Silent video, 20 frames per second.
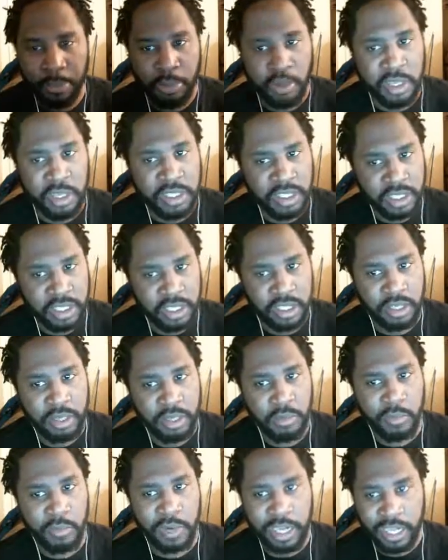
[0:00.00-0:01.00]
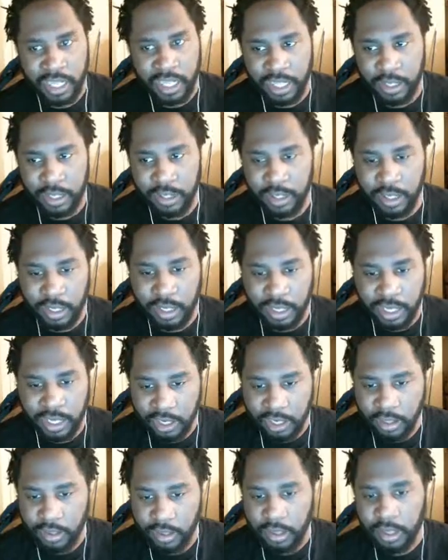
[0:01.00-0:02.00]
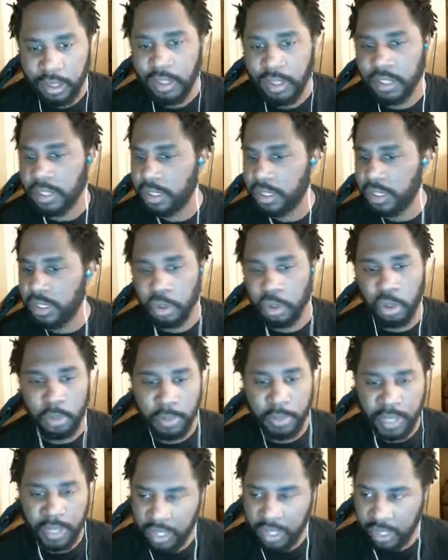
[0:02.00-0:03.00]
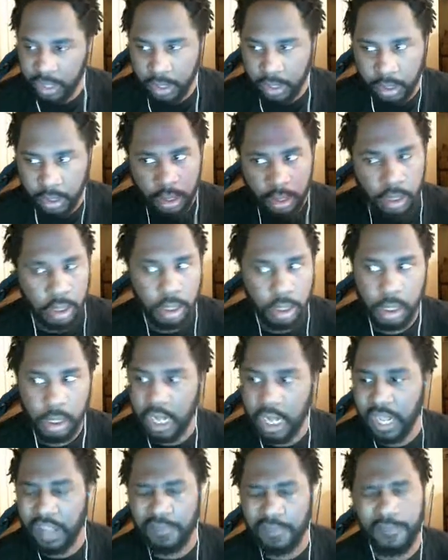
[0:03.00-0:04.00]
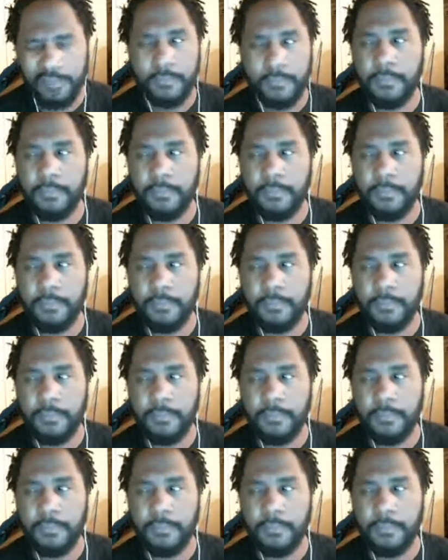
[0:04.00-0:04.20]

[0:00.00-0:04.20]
pretty sure when I get to Claire, she's gonna be like